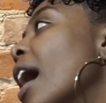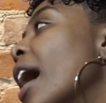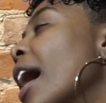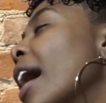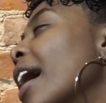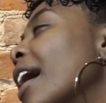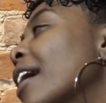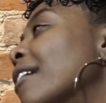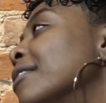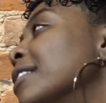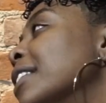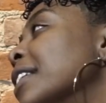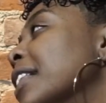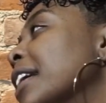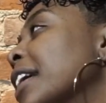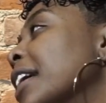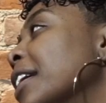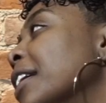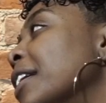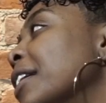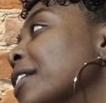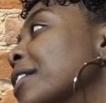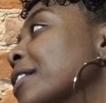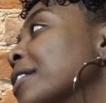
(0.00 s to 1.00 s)
I have to
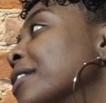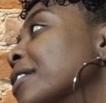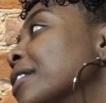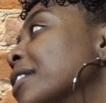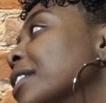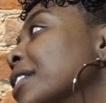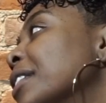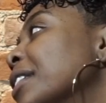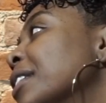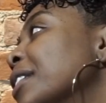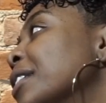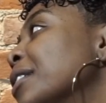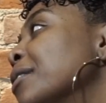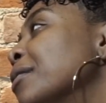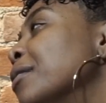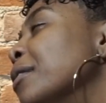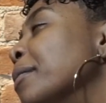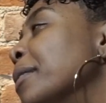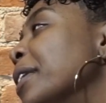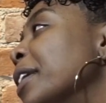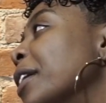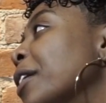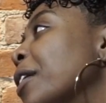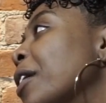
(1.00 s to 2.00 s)
thank you
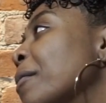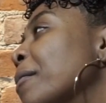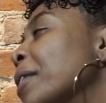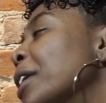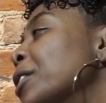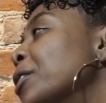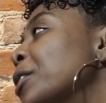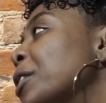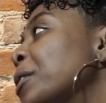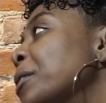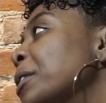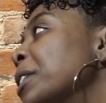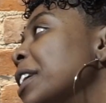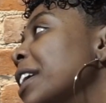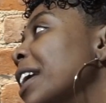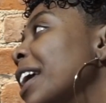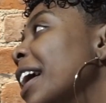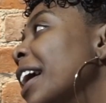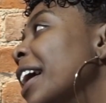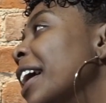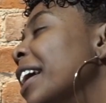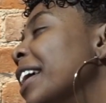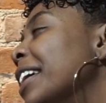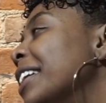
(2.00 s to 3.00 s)
for being on my show
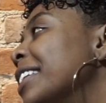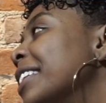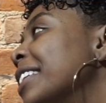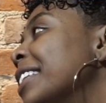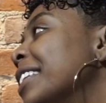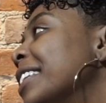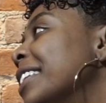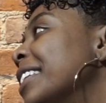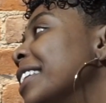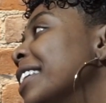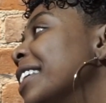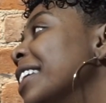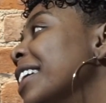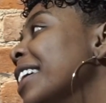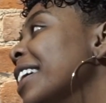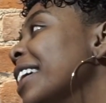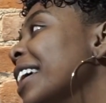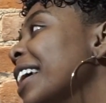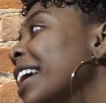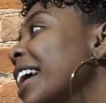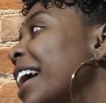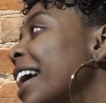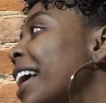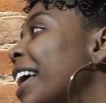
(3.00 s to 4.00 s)
today
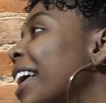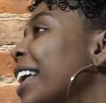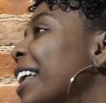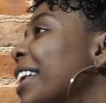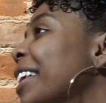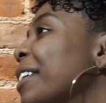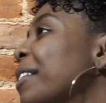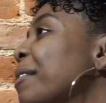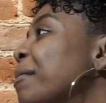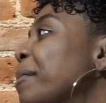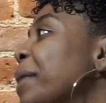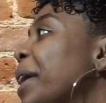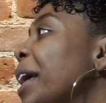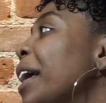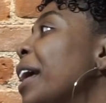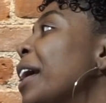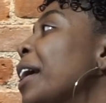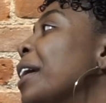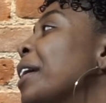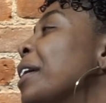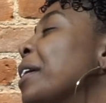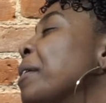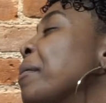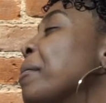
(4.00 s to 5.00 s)
and
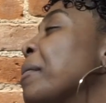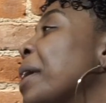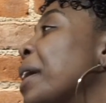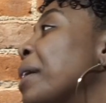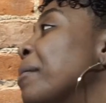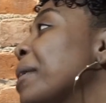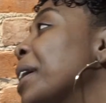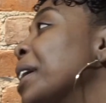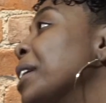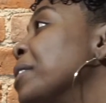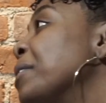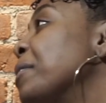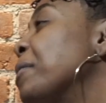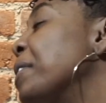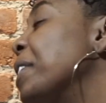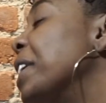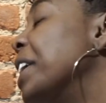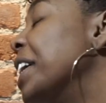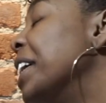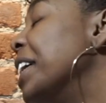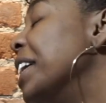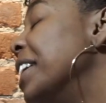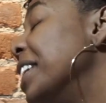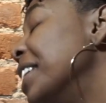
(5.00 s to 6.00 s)
being my best
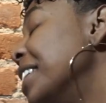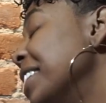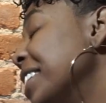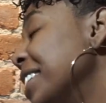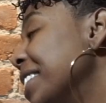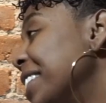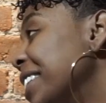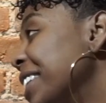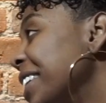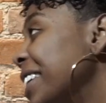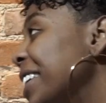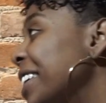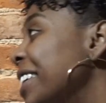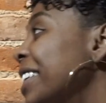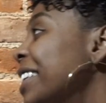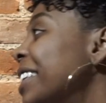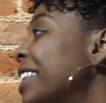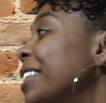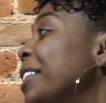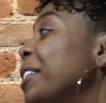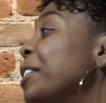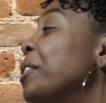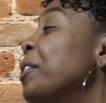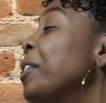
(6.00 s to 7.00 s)
friend, because
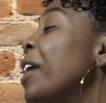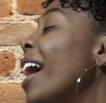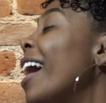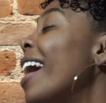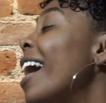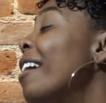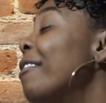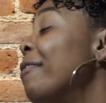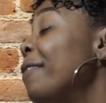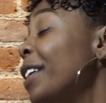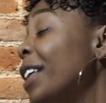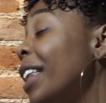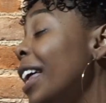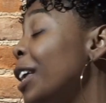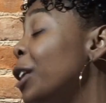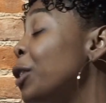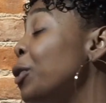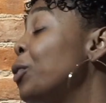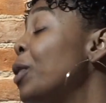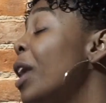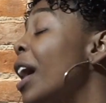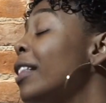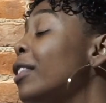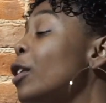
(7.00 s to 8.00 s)
I feel like
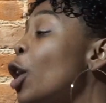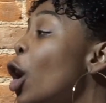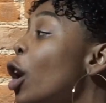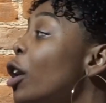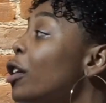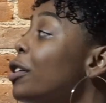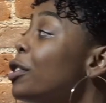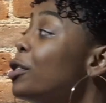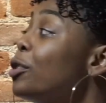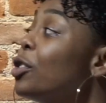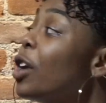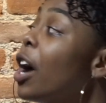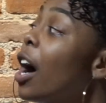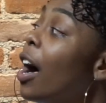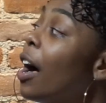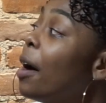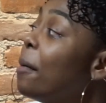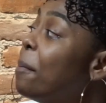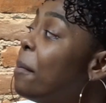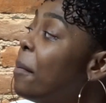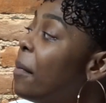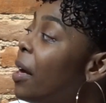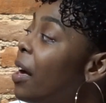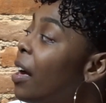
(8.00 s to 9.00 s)
you got the hardest
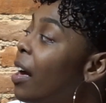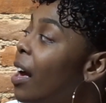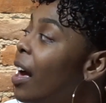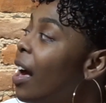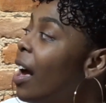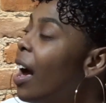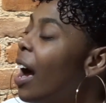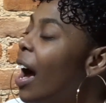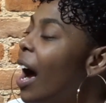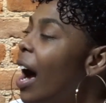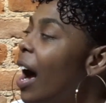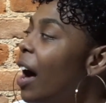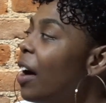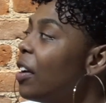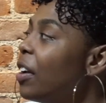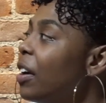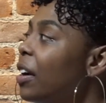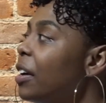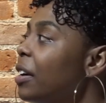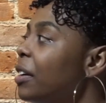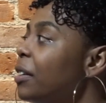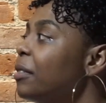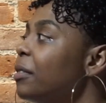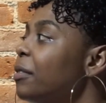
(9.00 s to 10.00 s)
job out
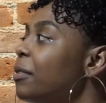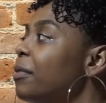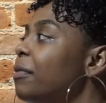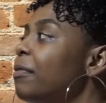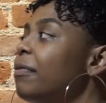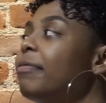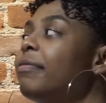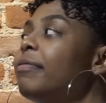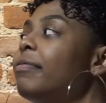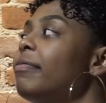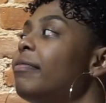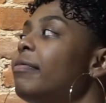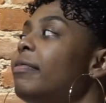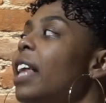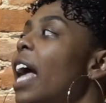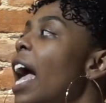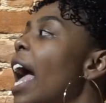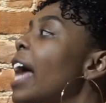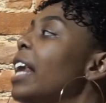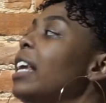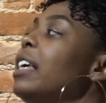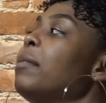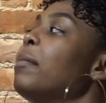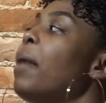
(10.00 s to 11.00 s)
of
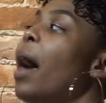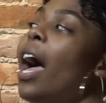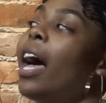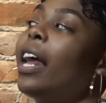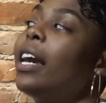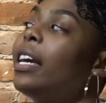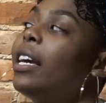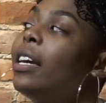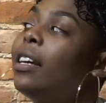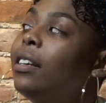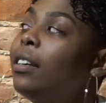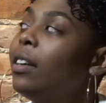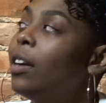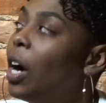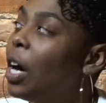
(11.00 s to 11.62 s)
anybody